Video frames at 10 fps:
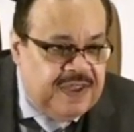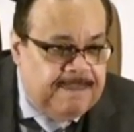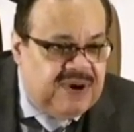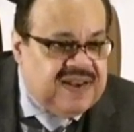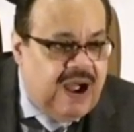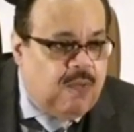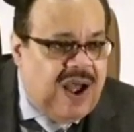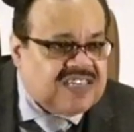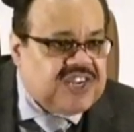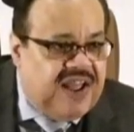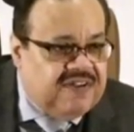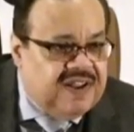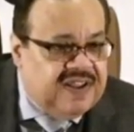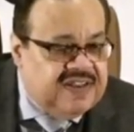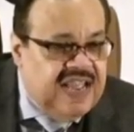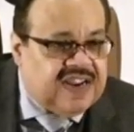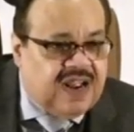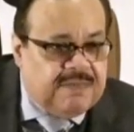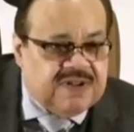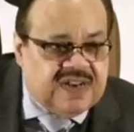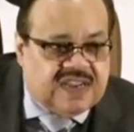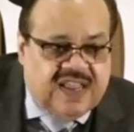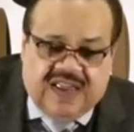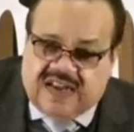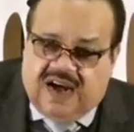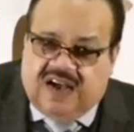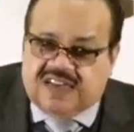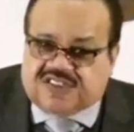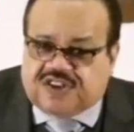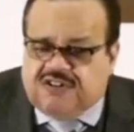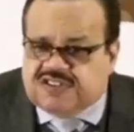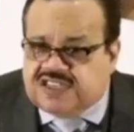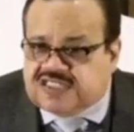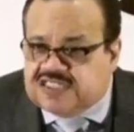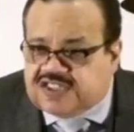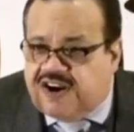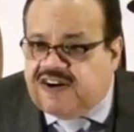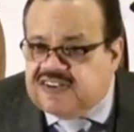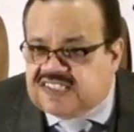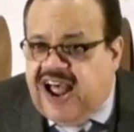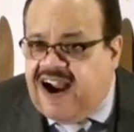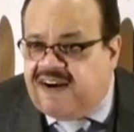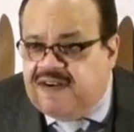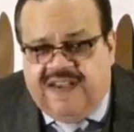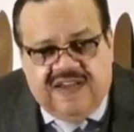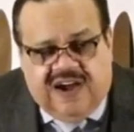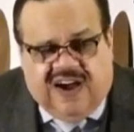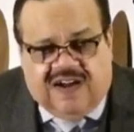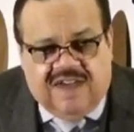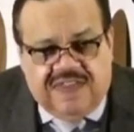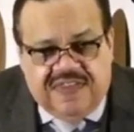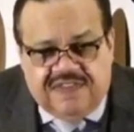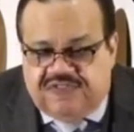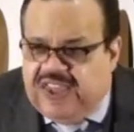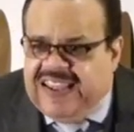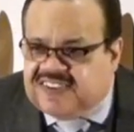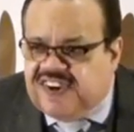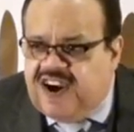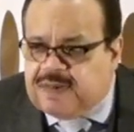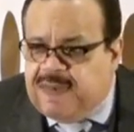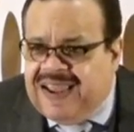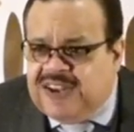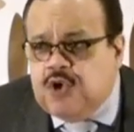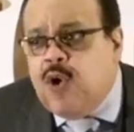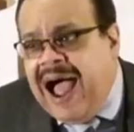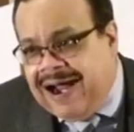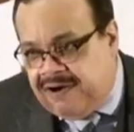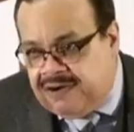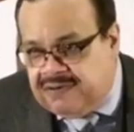But now watch out. They come to the king, uh, excuse us, sir, sire, uh, these young men you hired.